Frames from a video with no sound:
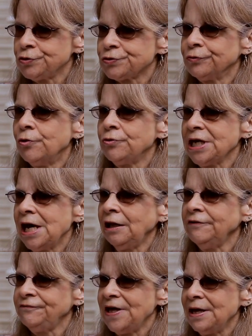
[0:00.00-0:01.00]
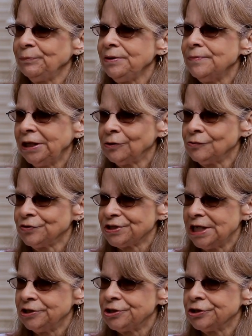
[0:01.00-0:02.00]
through Ocala Family Medical
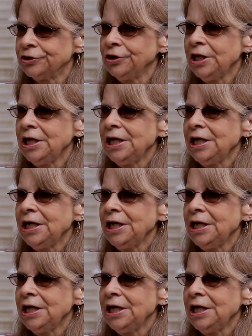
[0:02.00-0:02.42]
Center.